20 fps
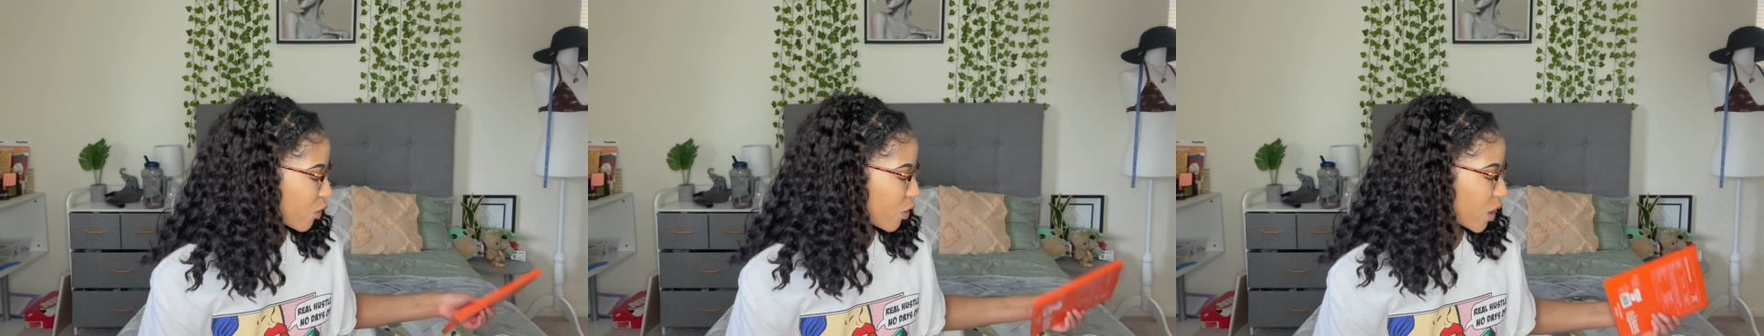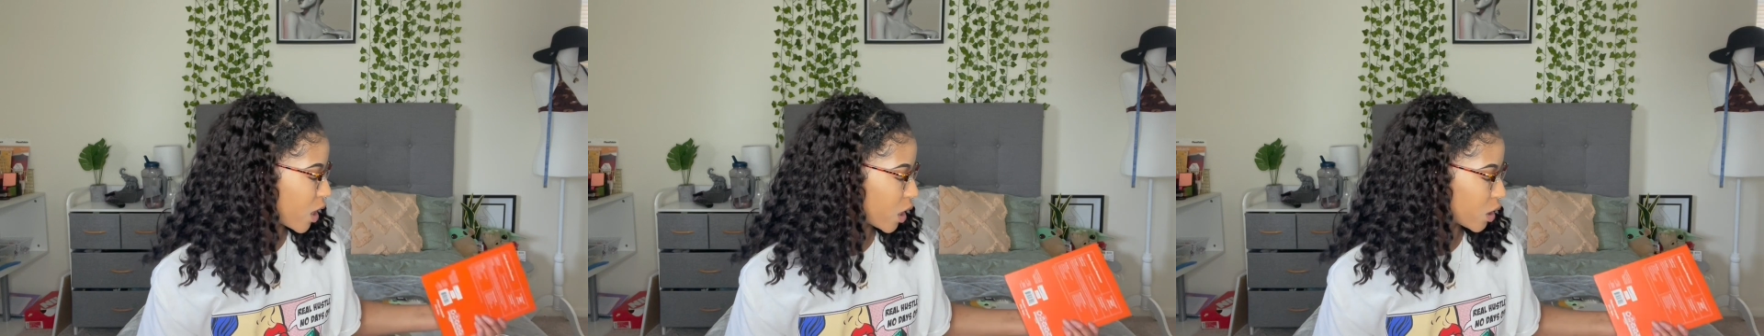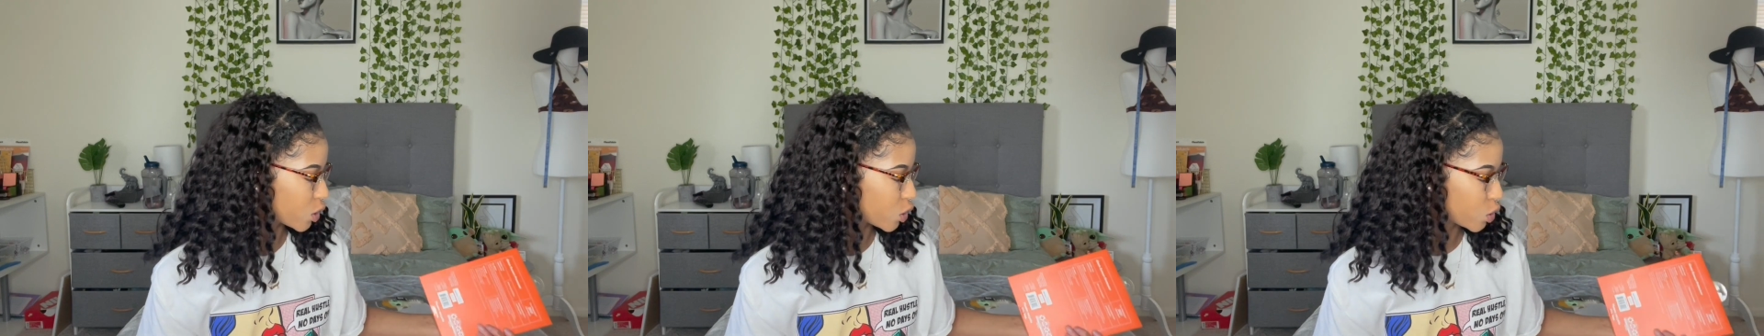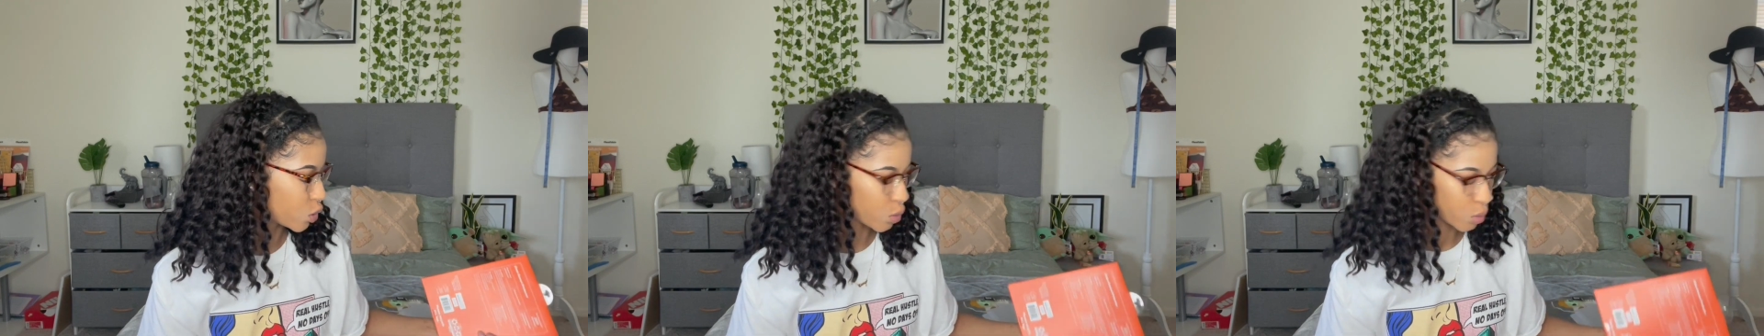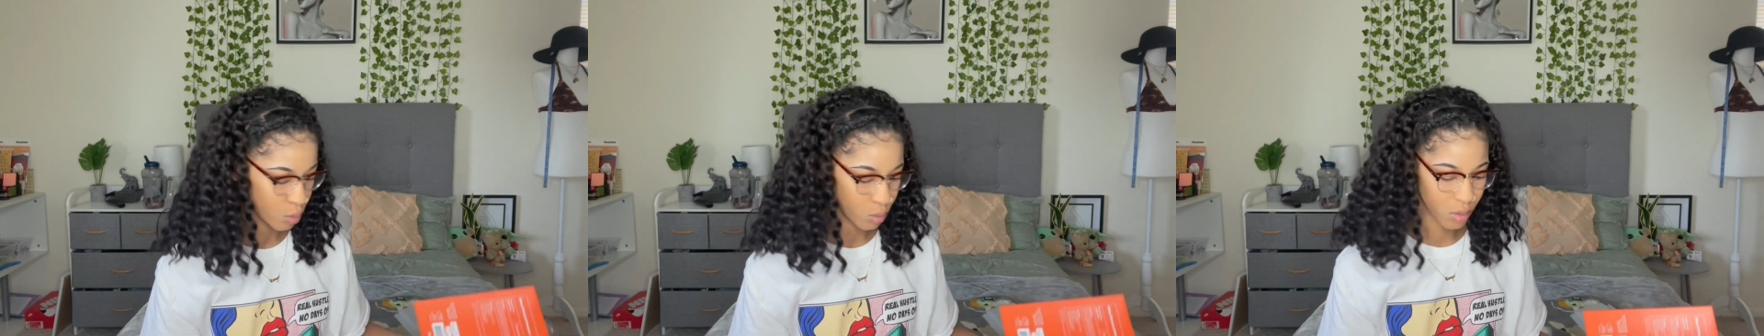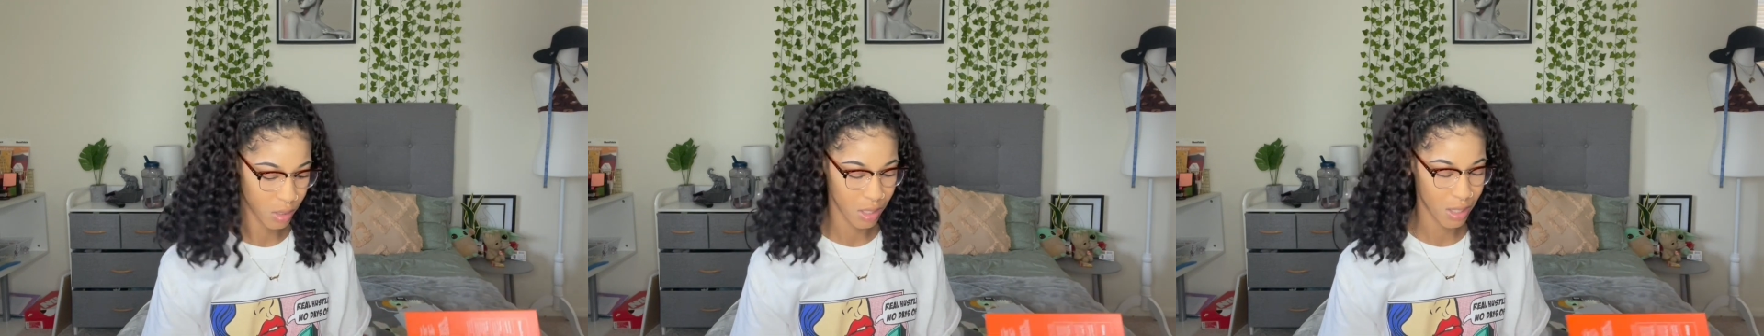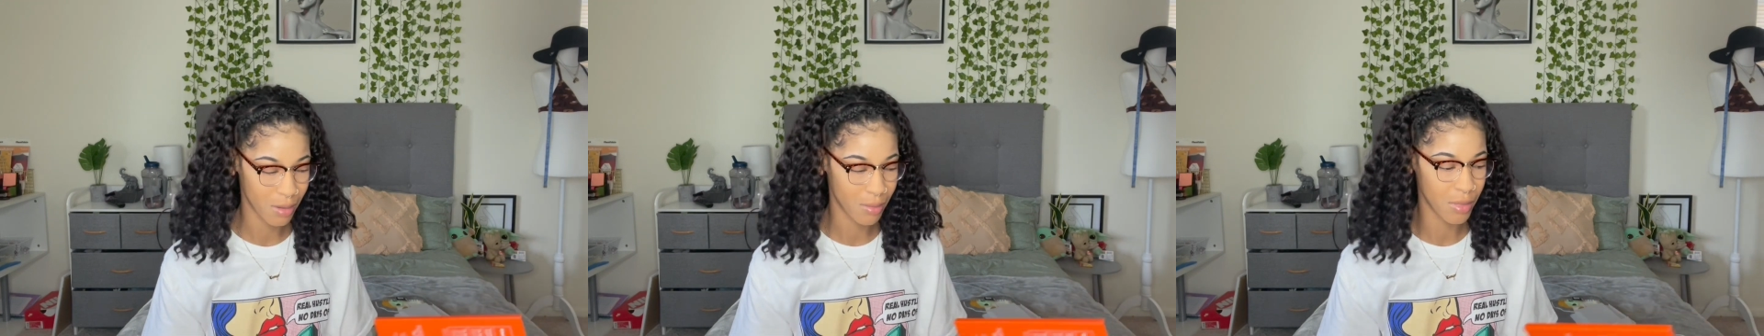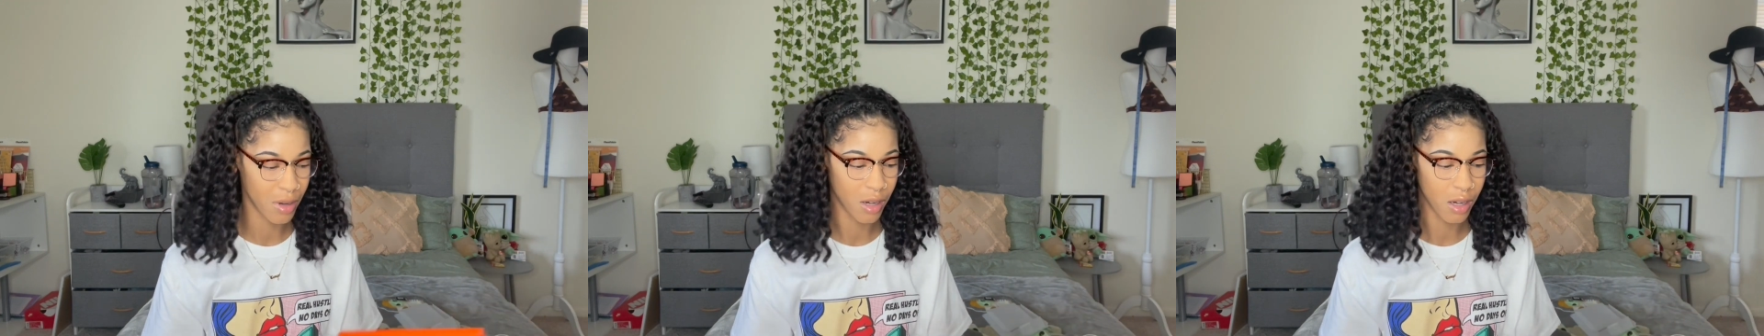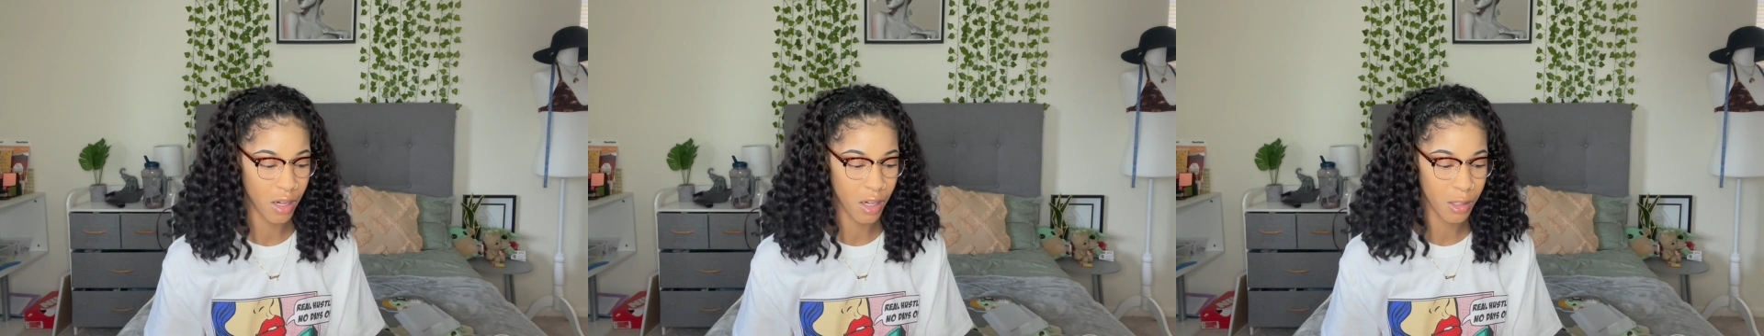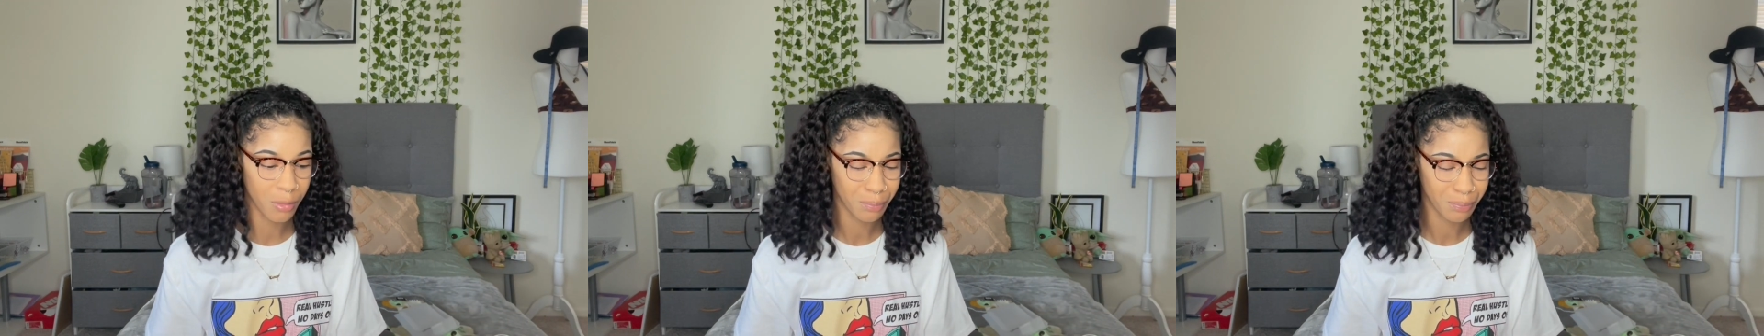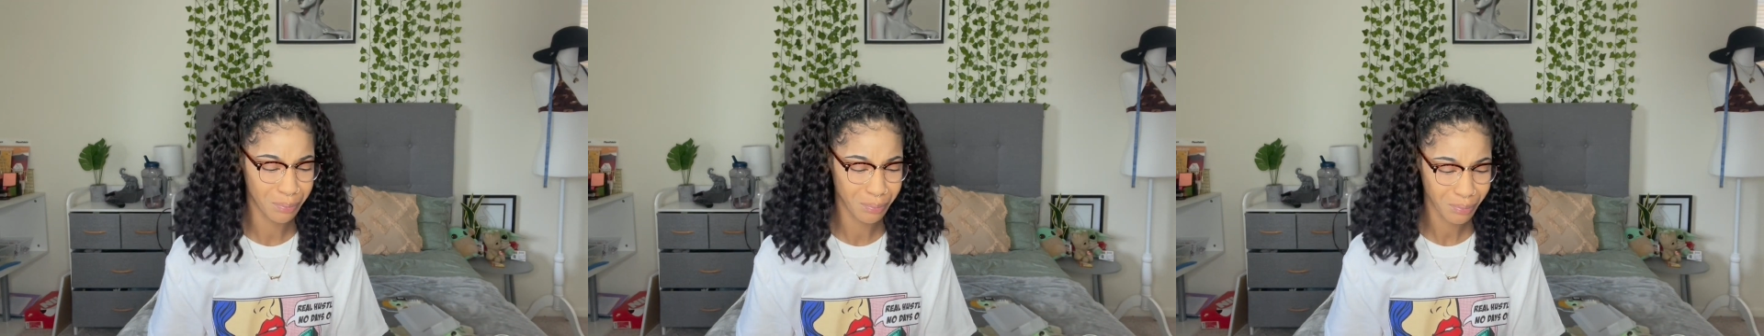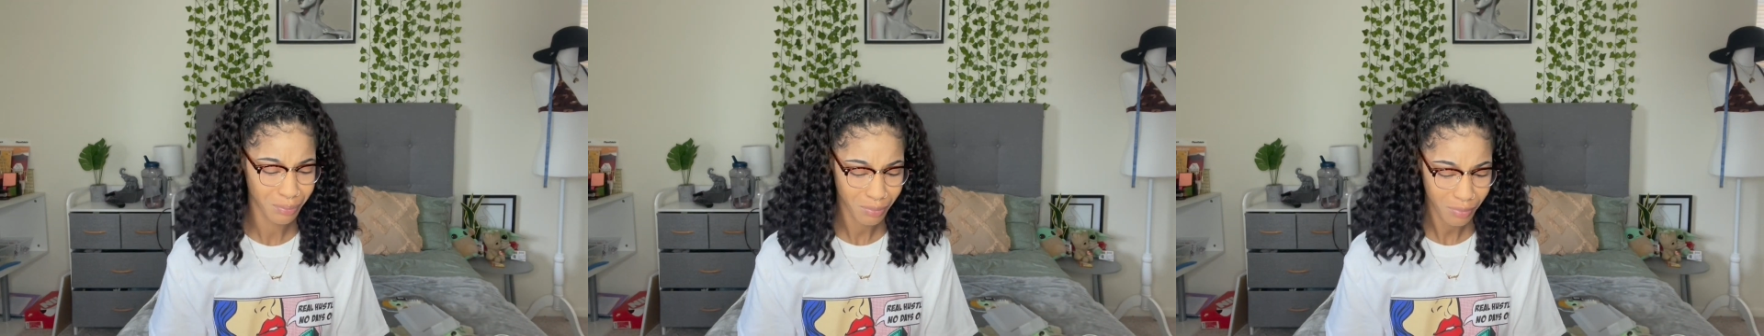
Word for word: that to come up,